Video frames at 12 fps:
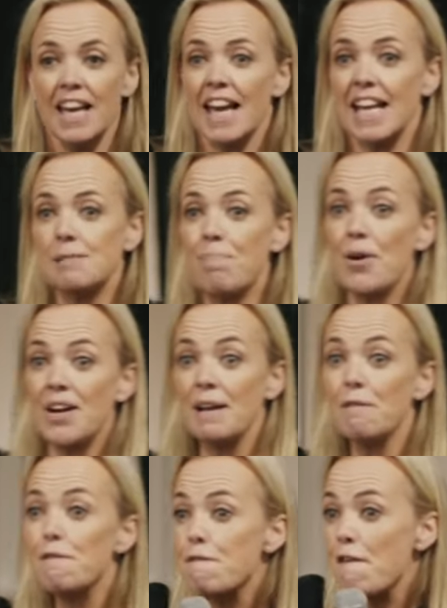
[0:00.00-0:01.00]
He's putting
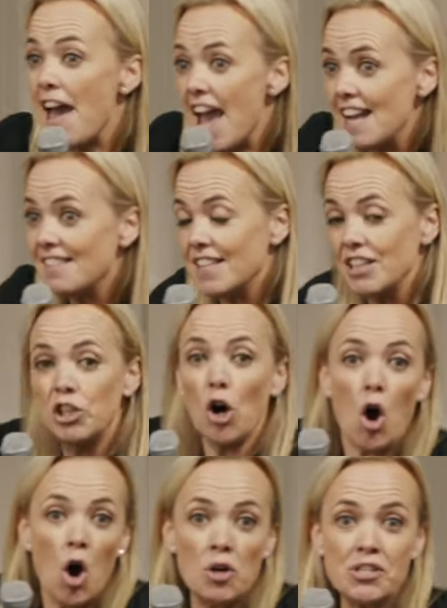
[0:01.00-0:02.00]
faith and
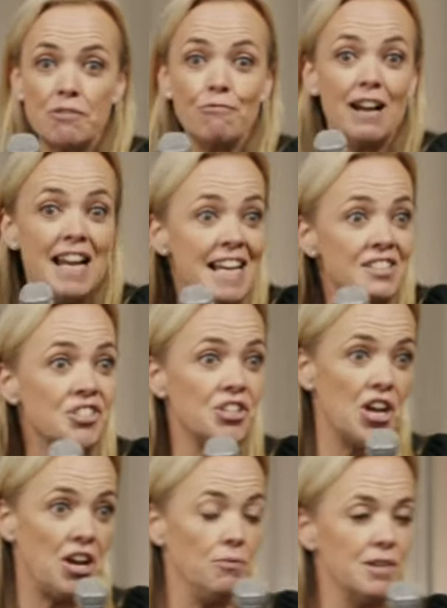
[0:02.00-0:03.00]
God and
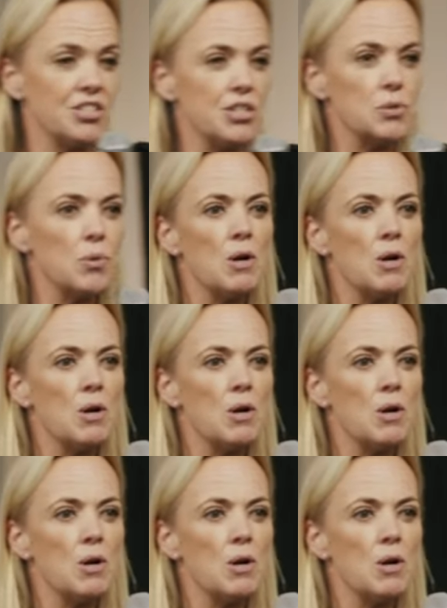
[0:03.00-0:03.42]
religion, which is all